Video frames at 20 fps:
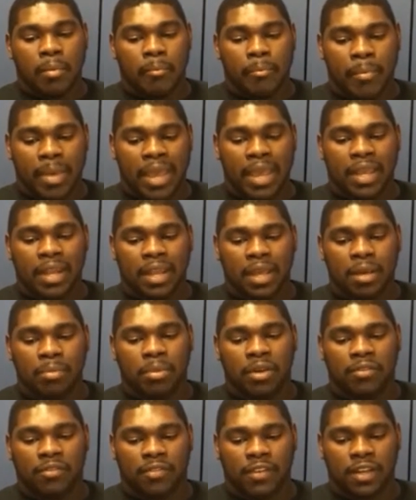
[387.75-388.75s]
made
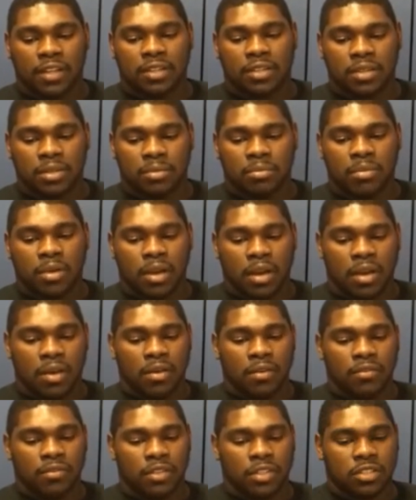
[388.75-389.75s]
him a victim
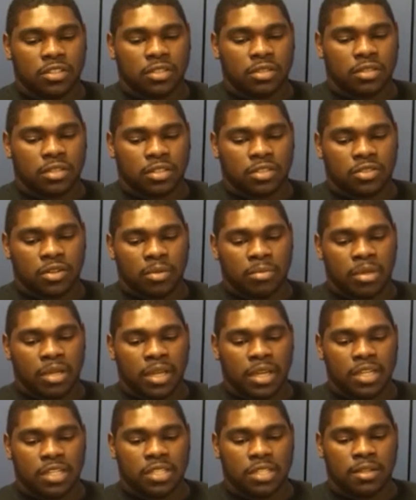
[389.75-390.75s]
of
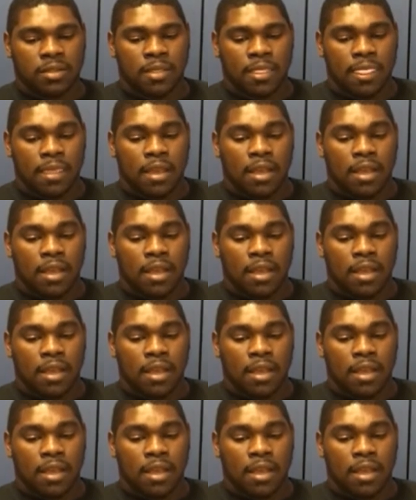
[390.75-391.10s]
discrimination.